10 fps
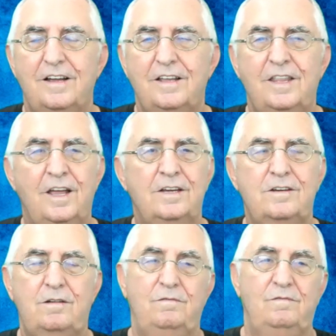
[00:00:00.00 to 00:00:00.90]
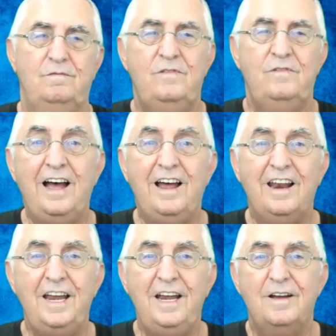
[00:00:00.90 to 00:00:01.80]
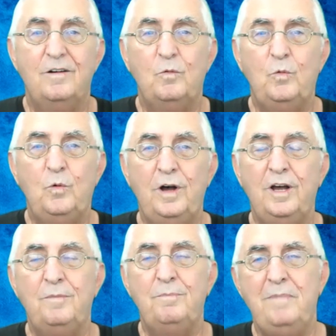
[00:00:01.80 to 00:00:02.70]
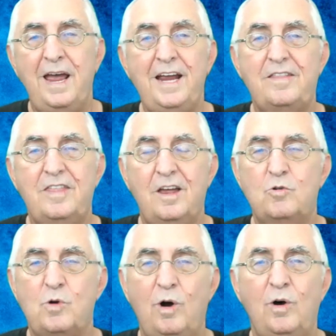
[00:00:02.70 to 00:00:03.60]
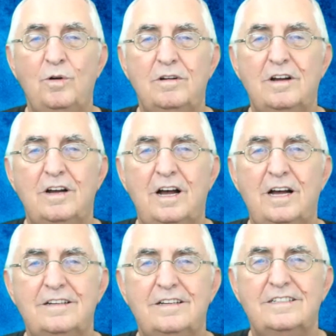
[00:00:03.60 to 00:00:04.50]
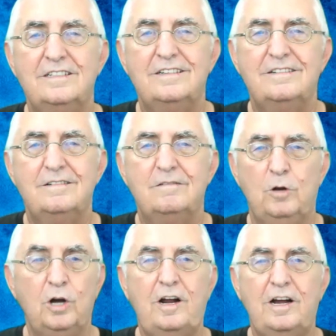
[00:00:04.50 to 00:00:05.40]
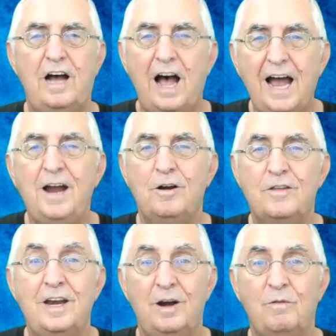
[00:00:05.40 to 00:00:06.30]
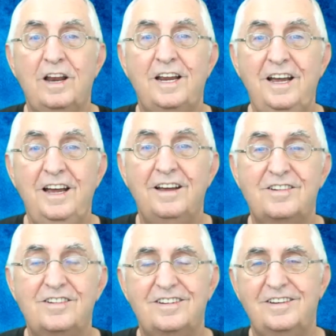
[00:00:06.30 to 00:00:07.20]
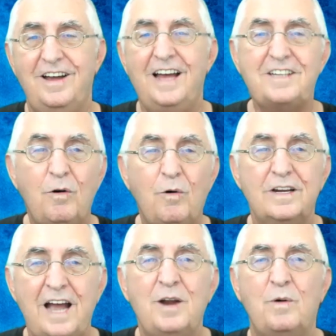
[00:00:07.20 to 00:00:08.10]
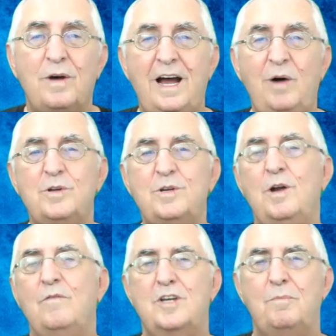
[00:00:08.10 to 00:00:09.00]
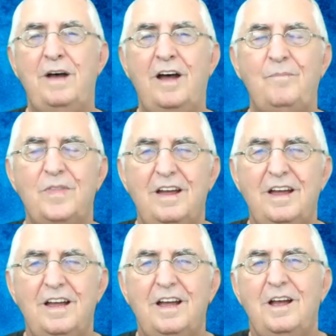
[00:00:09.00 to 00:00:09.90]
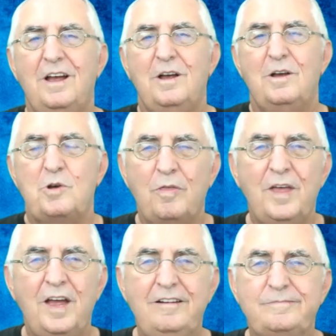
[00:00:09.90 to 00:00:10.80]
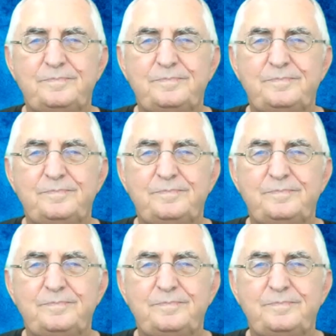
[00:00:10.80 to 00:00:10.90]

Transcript: the valley would make the drone look higher than it really is. That's kind of what I was nervous about. So then